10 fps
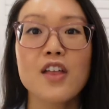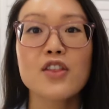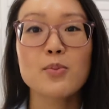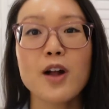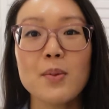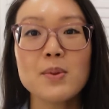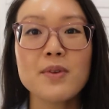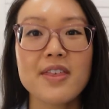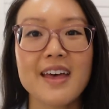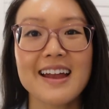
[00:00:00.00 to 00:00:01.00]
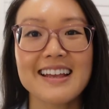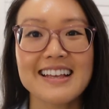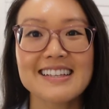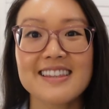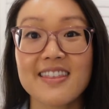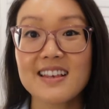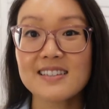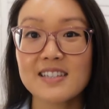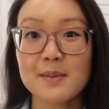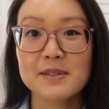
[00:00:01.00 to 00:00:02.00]
The problem with that is
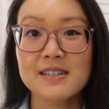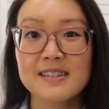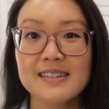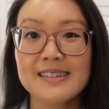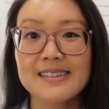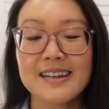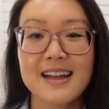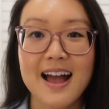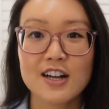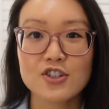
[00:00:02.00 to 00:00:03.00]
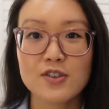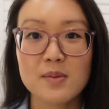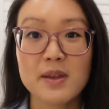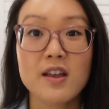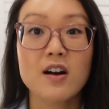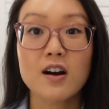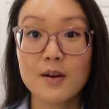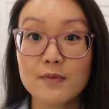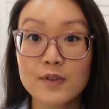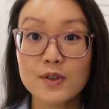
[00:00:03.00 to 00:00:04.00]
these substances can actually be
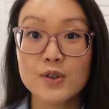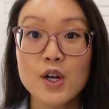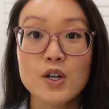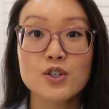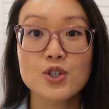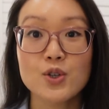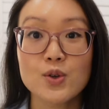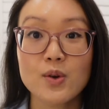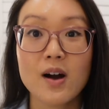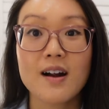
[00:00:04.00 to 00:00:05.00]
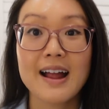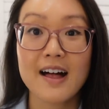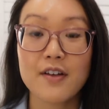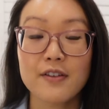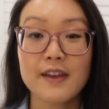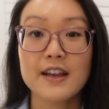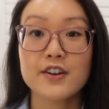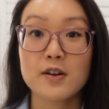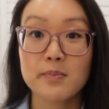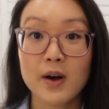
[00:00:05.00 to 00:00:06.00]
harmful to our health and
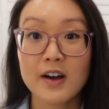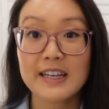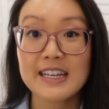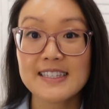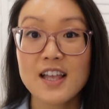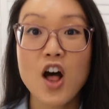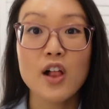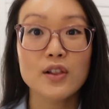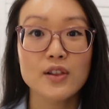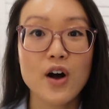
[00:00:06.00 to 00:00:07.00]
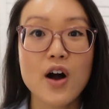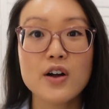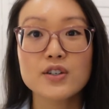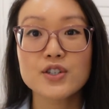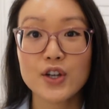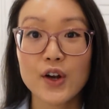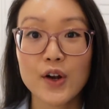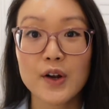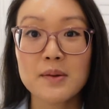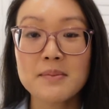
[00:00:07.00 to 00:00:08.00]
our bodies long
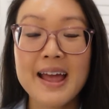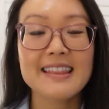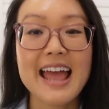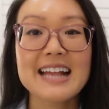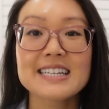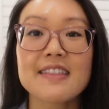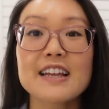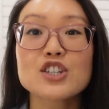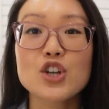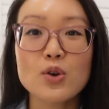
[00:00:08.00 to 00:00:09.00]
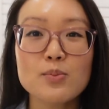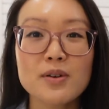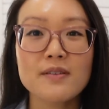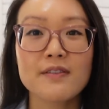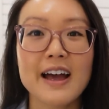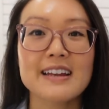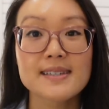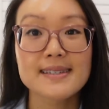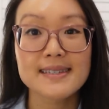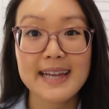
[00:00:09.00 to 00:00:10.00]
term, and they don't provide
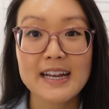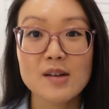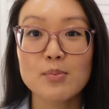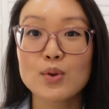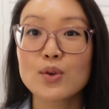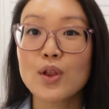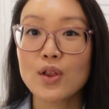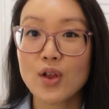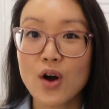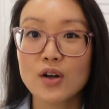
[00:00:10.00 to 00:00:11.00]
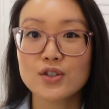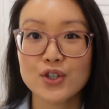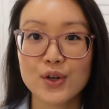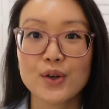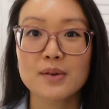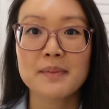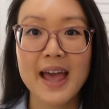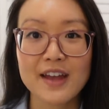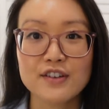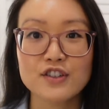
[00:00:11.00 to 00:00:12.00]
sustainable long-term
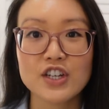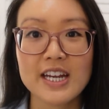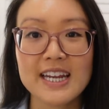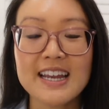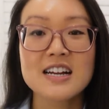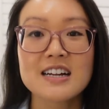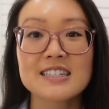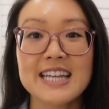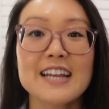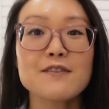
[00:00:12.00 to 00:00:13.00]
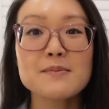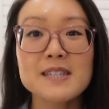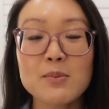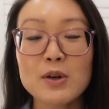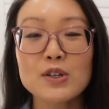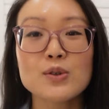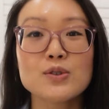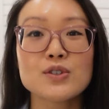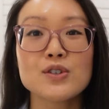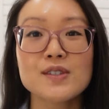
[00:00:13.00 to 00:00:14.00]
energy. Take it from someone who
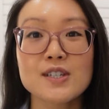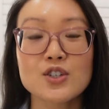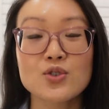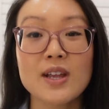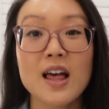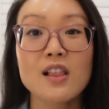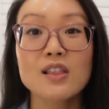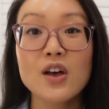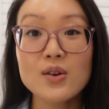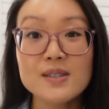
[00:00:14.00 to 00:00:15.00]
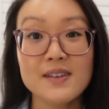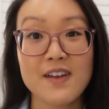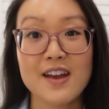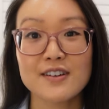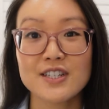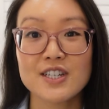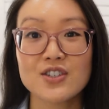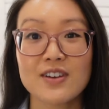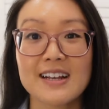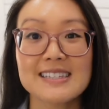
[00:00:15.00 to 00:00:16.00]
used to drink loads of energy
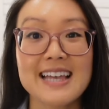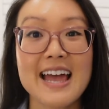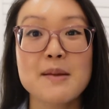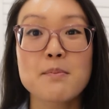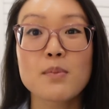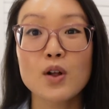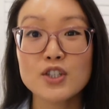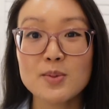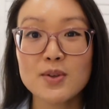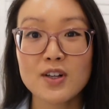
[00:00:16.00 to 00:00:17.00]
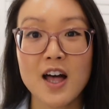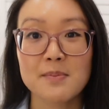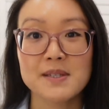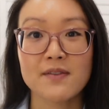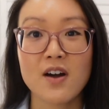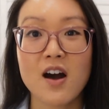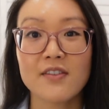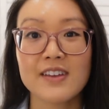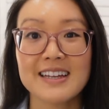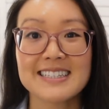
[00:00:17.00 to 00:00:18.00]
drinks and multiple cups of
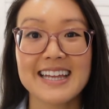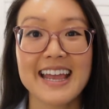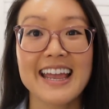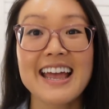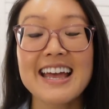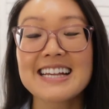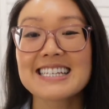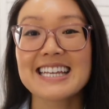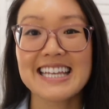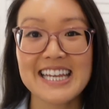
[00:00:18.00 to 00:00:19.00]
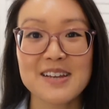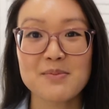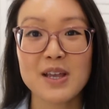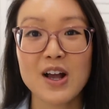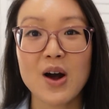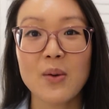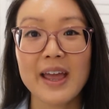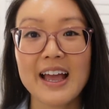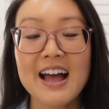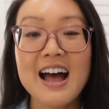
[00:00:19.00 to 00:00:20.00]
coffee a day to keep me
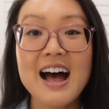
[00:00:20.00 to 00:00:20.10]
going.